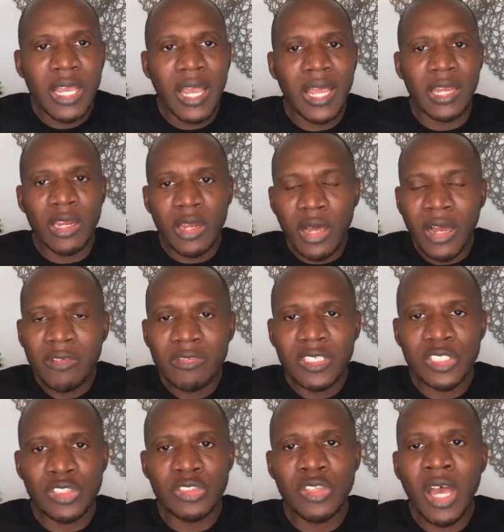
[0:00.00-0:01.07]
And love
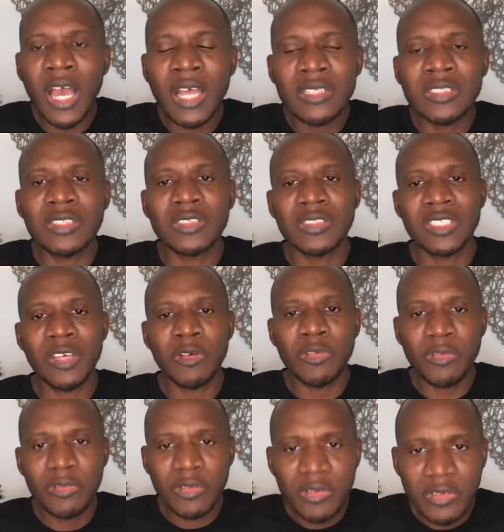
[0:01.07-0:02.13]
is not
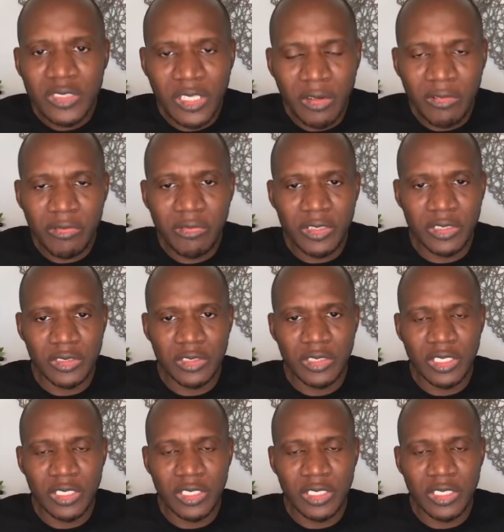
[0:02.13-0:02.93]
selfish.